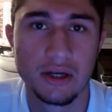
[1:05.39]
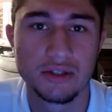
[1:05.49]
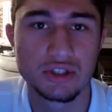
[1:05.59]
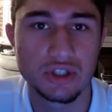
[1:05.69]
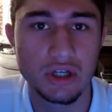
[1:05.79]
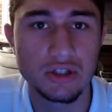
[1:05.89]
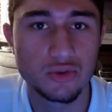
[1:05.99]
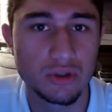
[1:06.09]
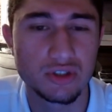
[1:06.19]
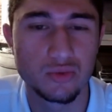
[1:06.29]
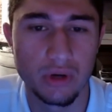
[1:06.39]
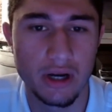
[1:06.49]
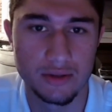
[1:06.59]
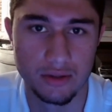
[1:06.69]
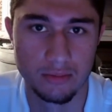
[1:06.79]
This change wasn't
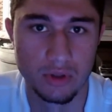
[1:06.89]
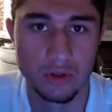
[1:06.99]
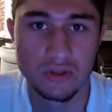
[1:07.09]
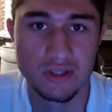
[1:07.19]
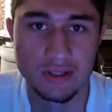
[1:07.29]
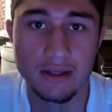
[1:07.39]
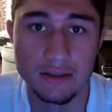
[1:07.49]
random, it was designed